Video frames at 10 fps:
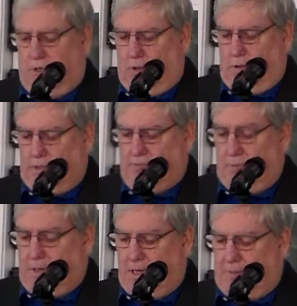She always
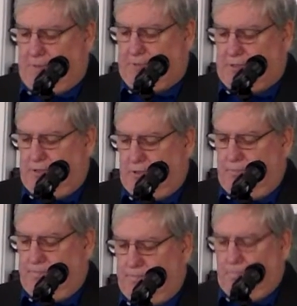reminded me of it, too.
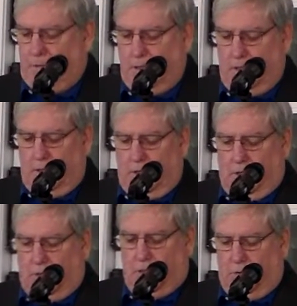
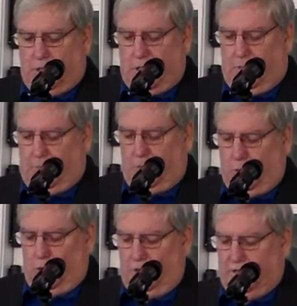She would come up
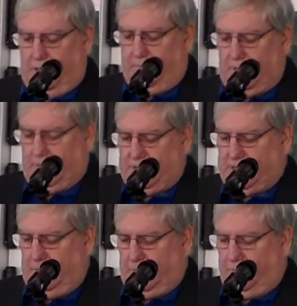with words that I've never
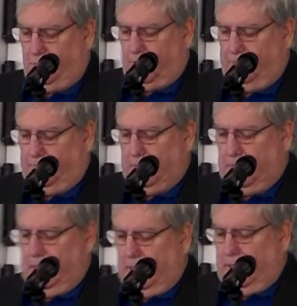seen before.
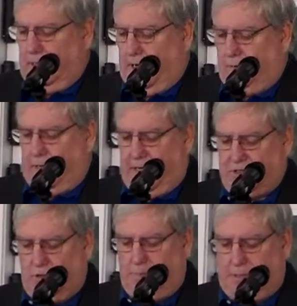I would
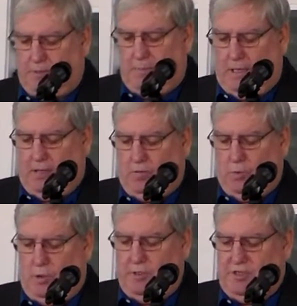ask her about the meaning of
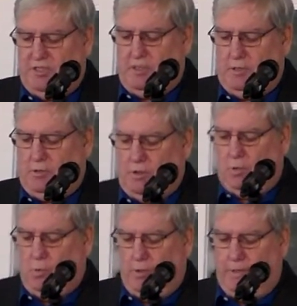the word, and she'd say,
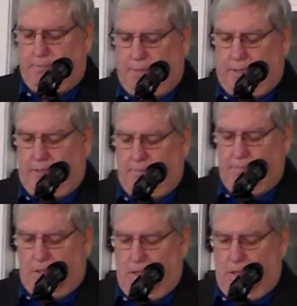"Don't worry about it."